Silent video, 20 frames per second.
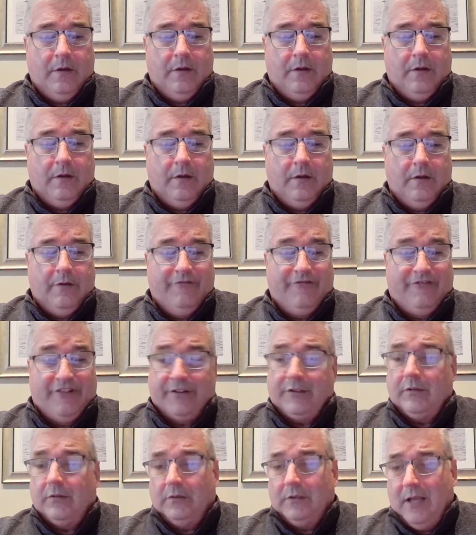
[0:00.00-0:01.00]
a,
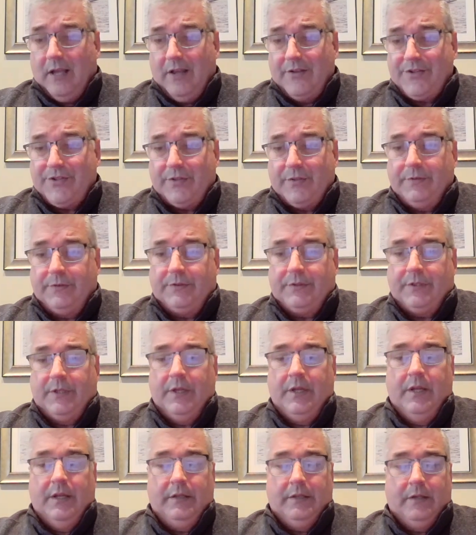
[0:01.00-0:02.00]
federal lawsuit
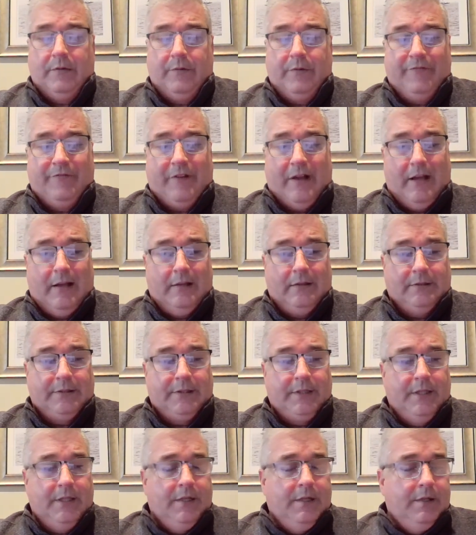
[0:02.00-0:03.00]
that we filed.
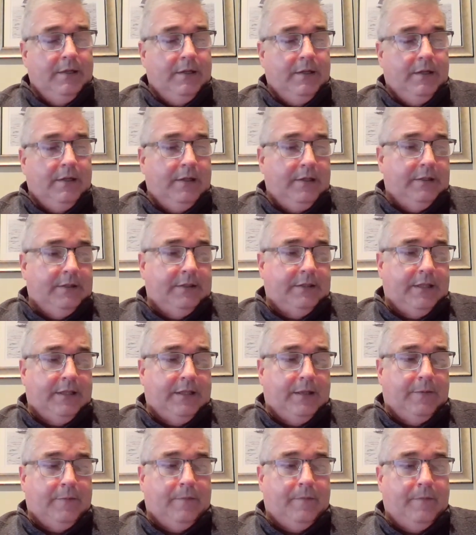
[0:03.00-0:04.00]
And
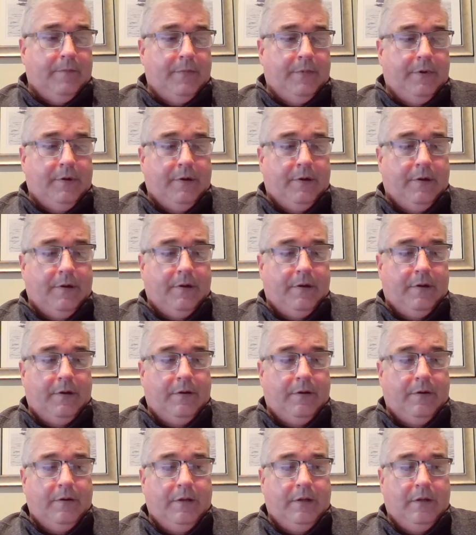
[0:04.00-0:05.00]
um,
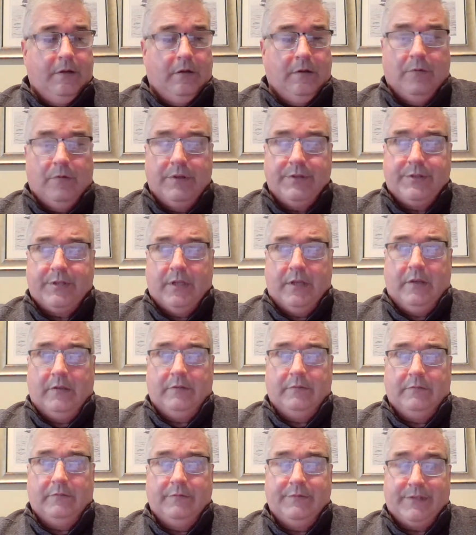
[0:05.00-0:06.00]
uh, you know, it was
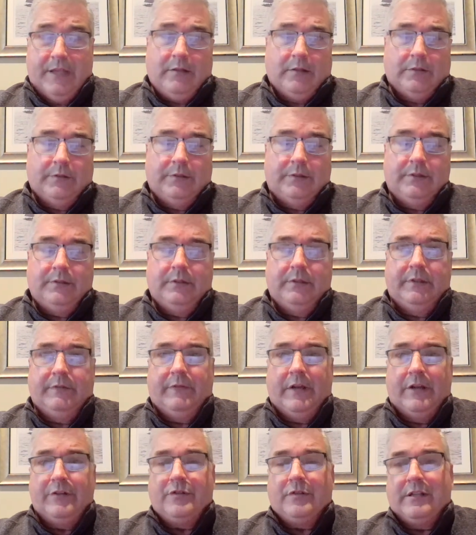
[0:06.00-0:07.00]
uh, settled,
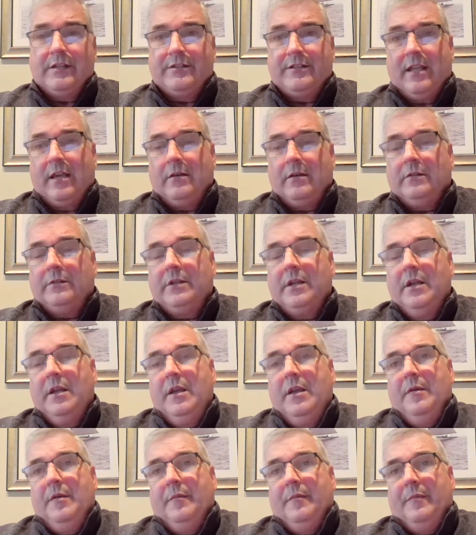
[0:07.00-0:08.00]
eventually settled.
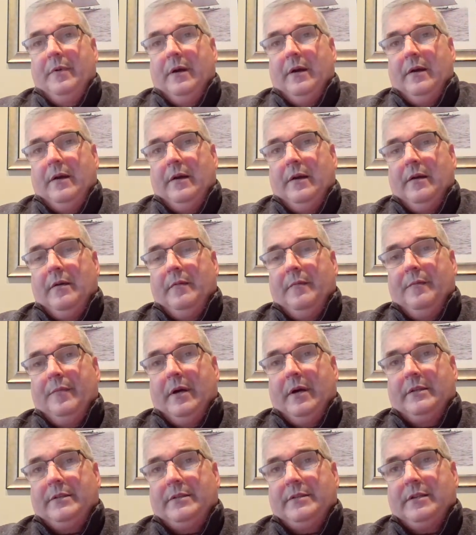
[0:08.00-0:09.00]
Uh,
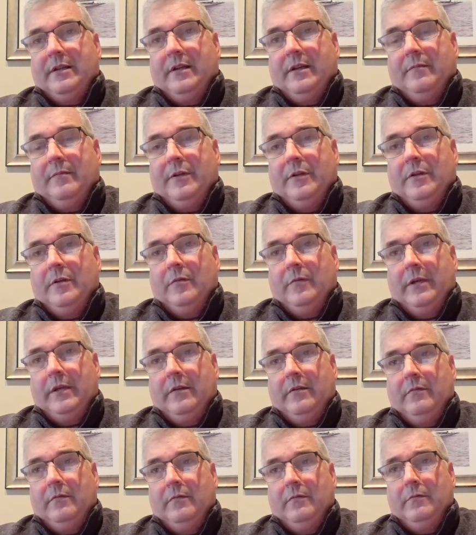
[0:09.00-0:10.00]
but uh, you know,
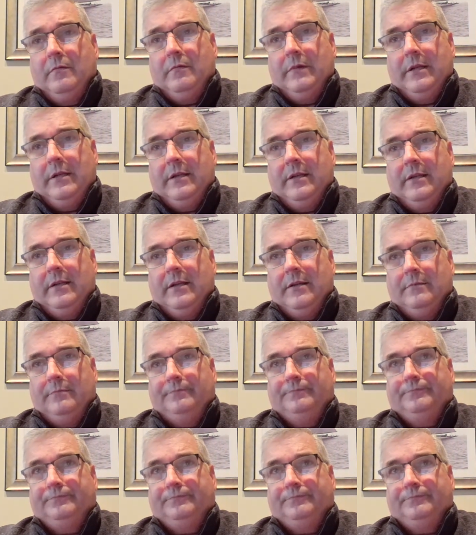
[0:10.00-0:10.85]
we we uh,